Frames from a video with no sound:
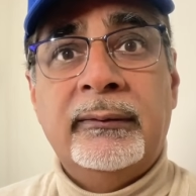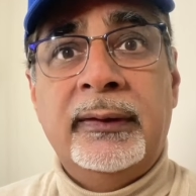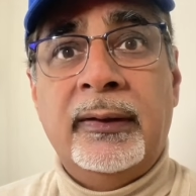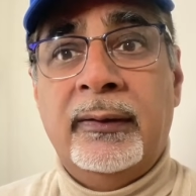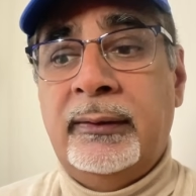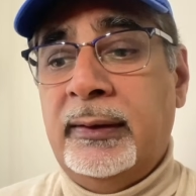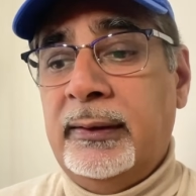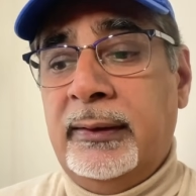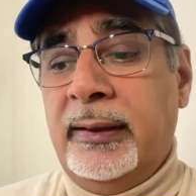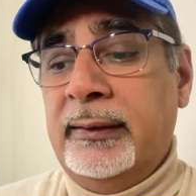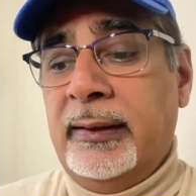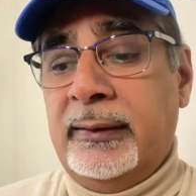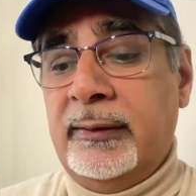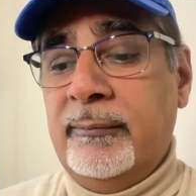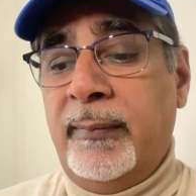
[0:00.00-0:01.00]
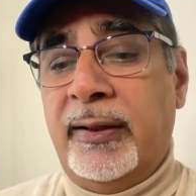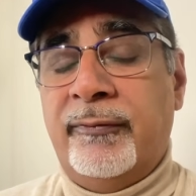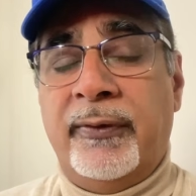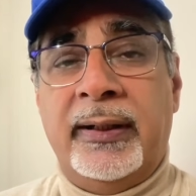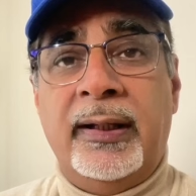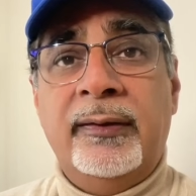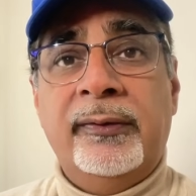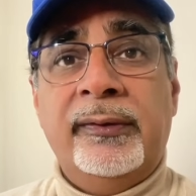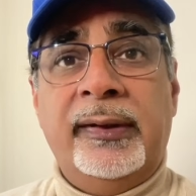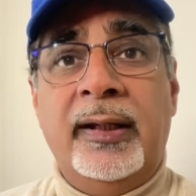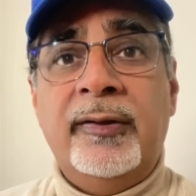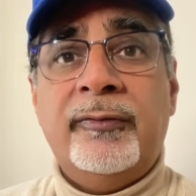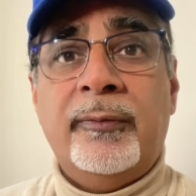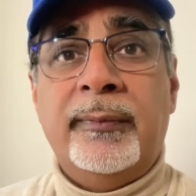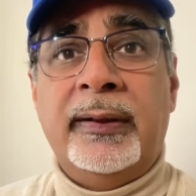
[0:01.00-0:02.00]
You know, does it make financial
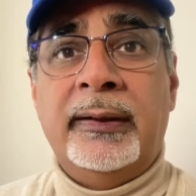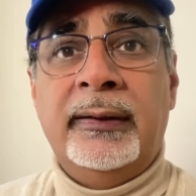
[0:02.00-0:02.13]
sense for me?